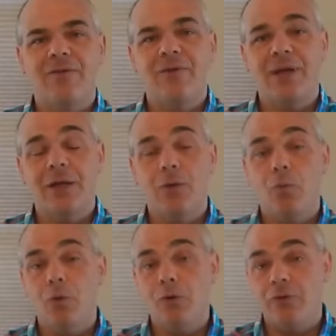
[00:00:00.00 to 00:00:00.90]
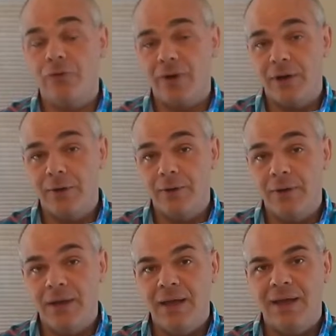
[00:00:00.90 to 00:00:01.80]
the Vienna World's Fair
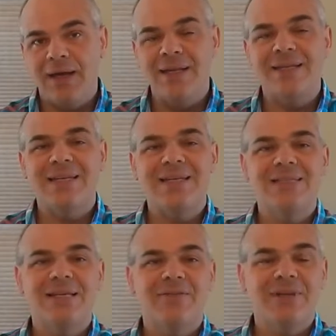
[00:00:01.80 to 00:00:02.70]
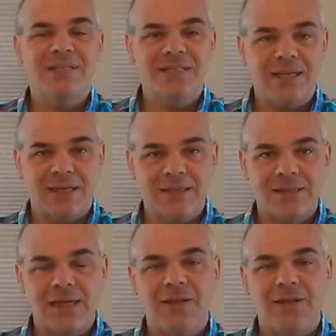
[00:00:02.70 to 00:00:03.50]
in 1976,